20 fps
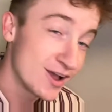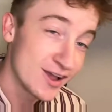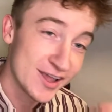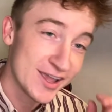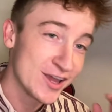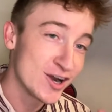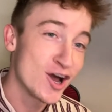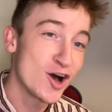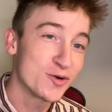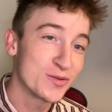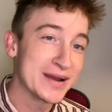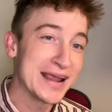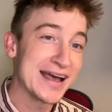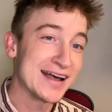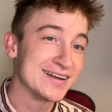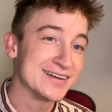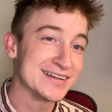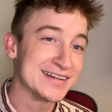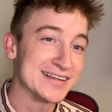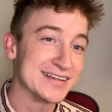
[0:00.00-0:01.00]
In all
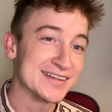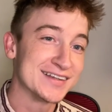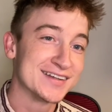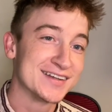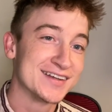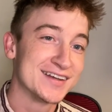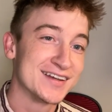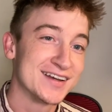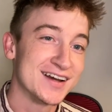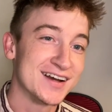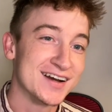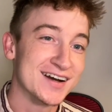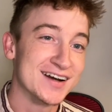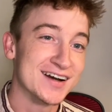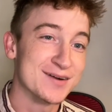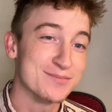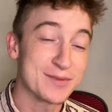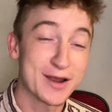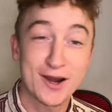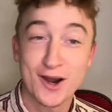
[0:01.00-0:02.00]
reality,
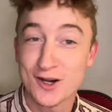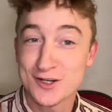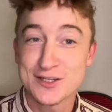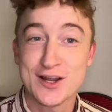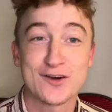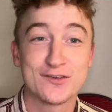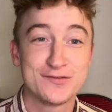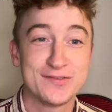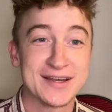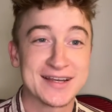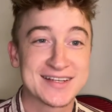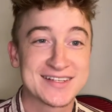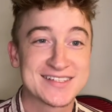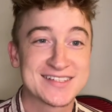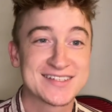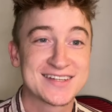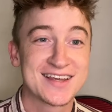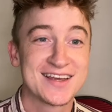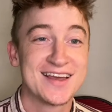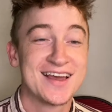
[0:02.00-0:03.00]
uh, my car is now
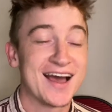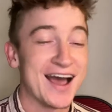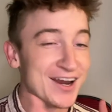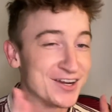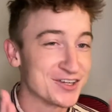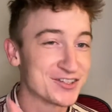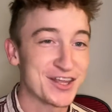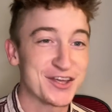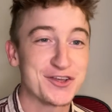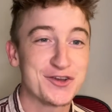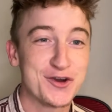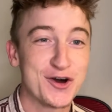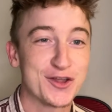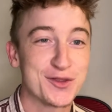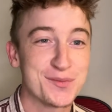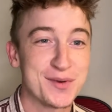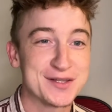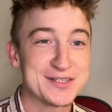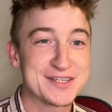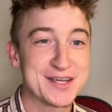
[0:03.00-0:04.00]
fixed. I took that U-Haul
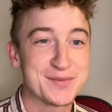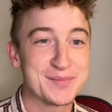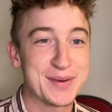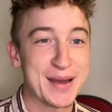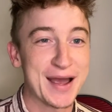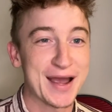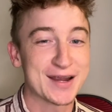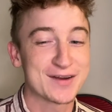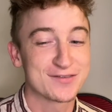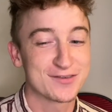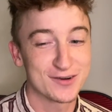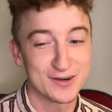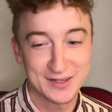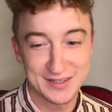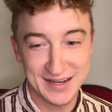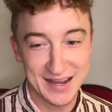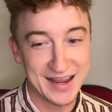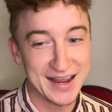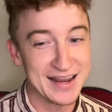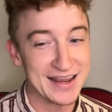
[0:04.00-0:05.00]
Muncie and back for a
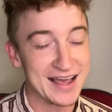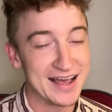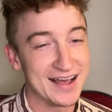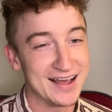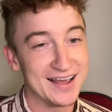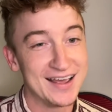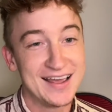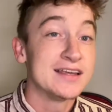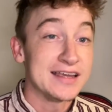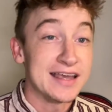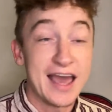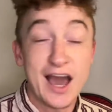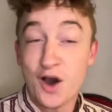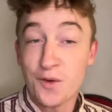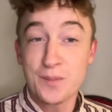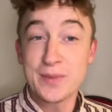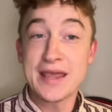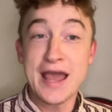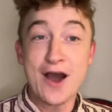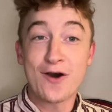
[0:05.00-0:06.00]
day. Uh,
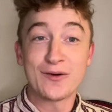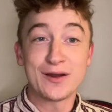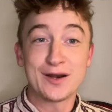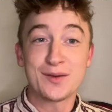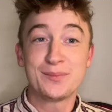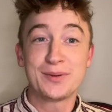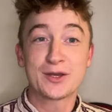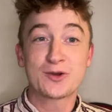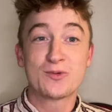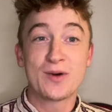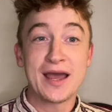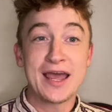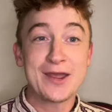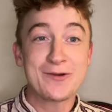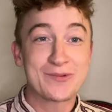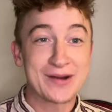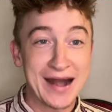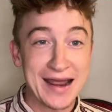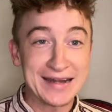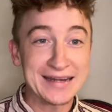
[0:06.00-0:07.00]
helped me out in a big way
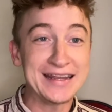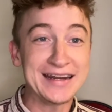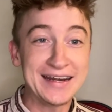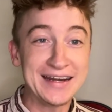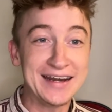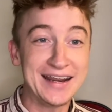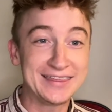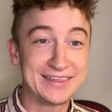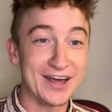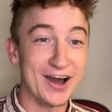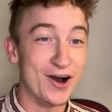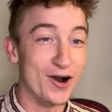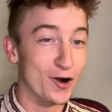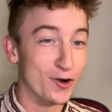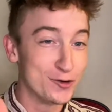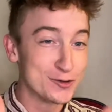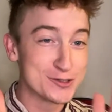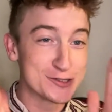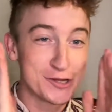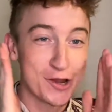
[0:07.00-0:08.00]
when I needed it though,
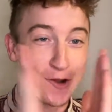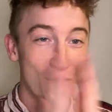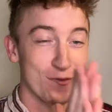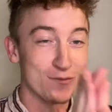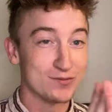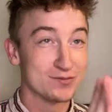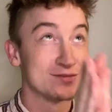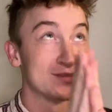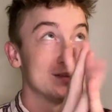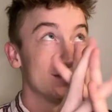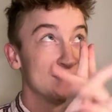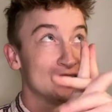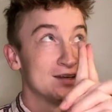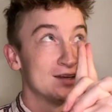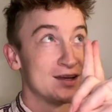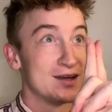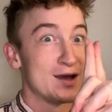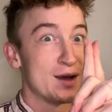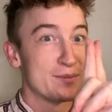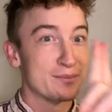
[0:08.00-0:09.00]
so
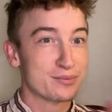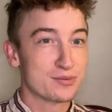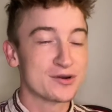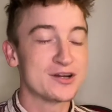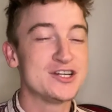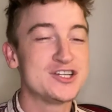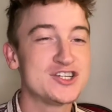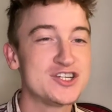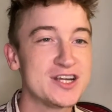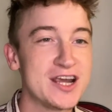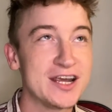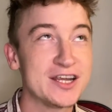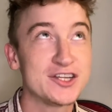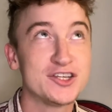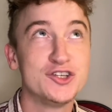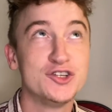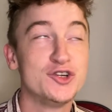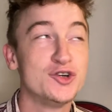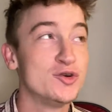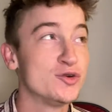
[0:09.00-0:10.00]
appreciate
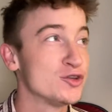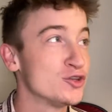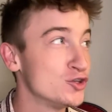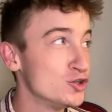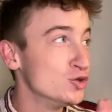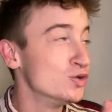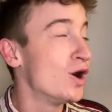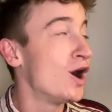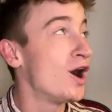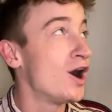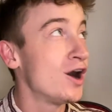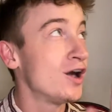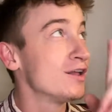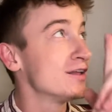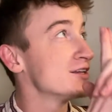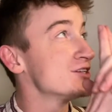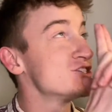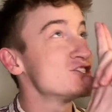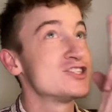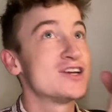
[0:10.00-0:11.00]
you, U-Haul
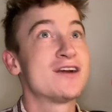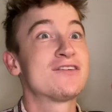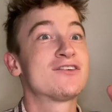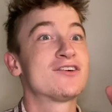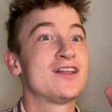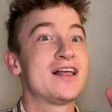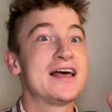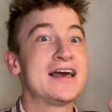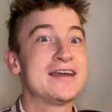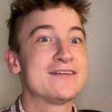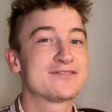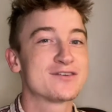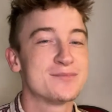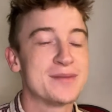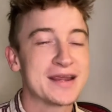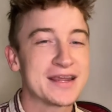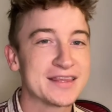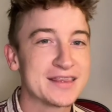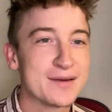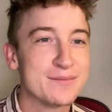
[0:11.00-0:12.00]
and Chevrolet for
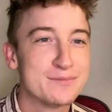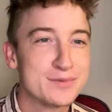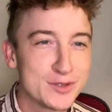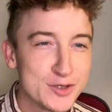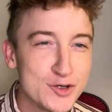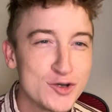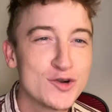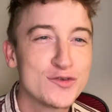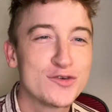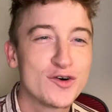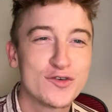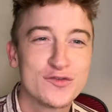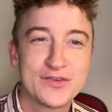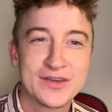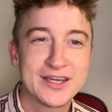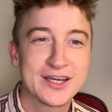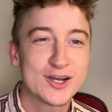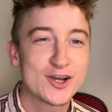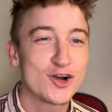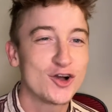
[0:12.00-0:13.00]
making the beautiful
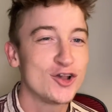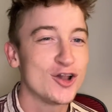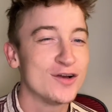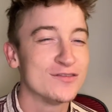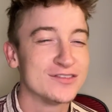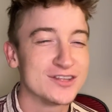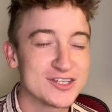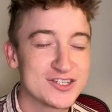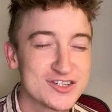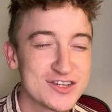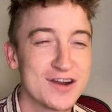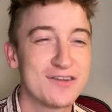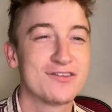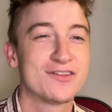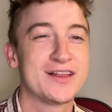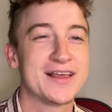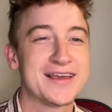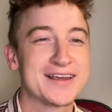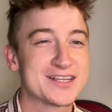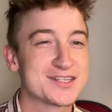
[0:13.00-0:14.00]
vehicle of the
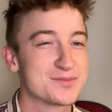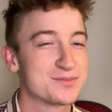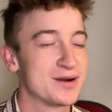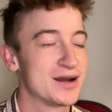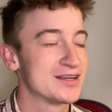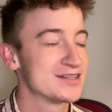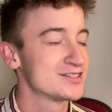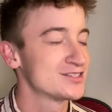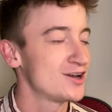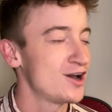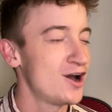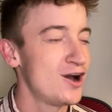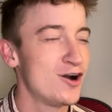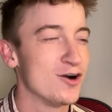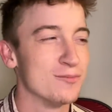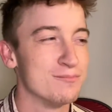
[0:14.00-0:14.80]
Chevrolet Express. Oh